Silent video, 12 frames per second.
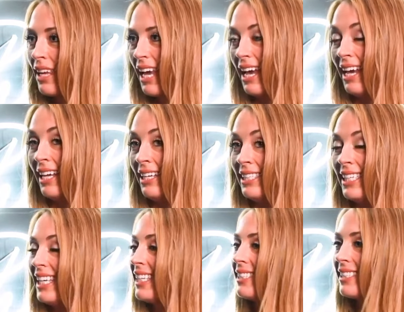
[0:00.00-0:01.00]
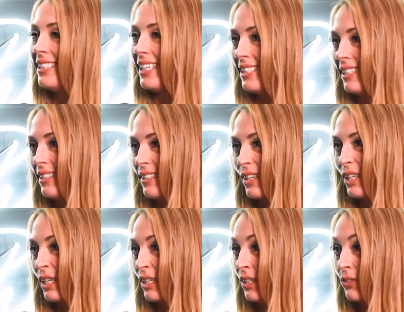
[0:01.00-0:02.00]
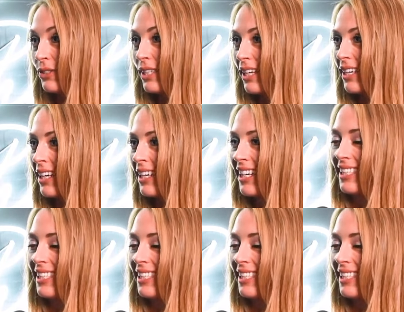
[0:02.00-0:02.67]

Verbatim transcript: And he suggested starting a newsletter.